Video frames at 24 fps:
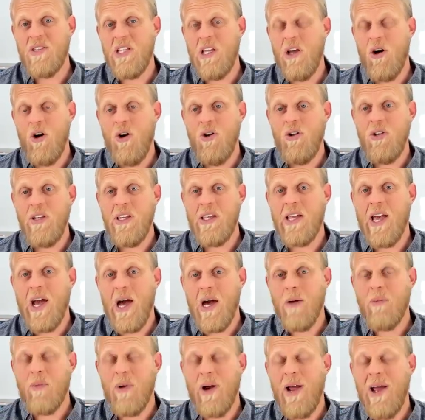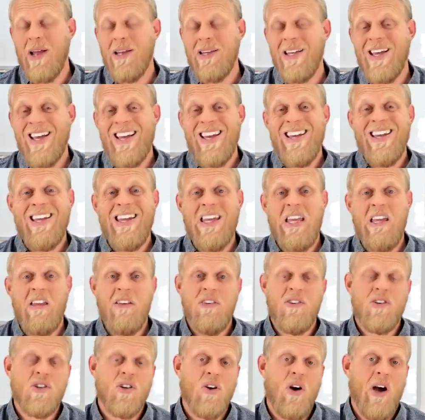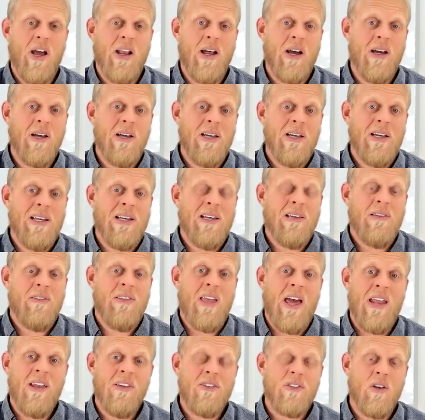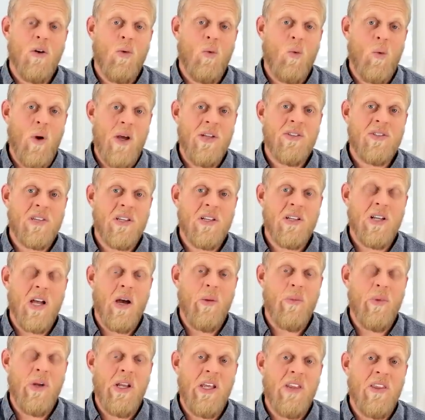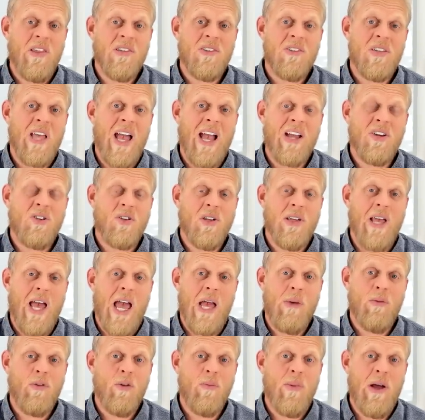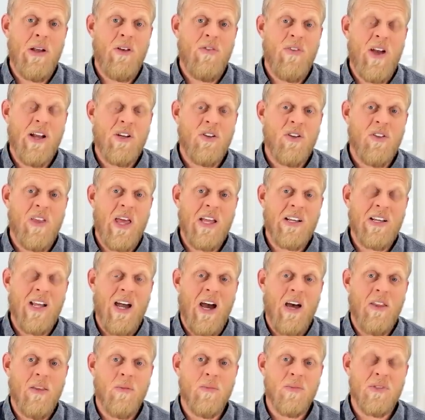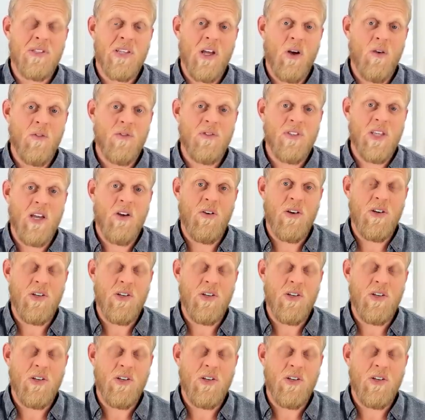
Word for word: The only car brand in China that is a Western company that's actually able to manufacture that car themselves there in